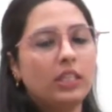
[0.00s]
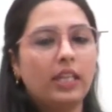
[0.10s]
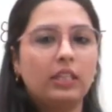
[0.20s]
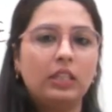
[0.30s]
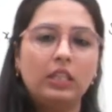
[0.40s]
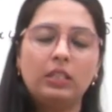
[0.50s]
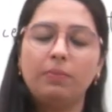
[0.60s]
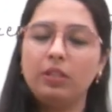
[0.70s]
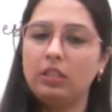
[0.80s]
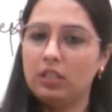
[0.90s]
say that this
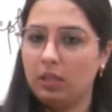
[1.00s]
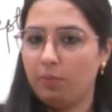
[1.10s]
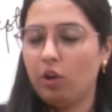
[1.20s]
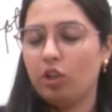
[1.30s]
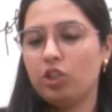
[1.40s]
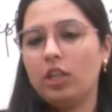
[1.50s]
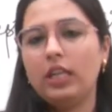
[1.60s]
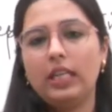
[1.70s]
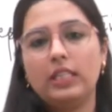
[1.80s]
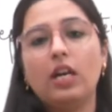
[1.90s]
reproduction
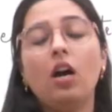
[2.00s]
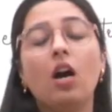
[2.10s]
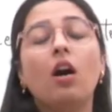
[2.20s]
is the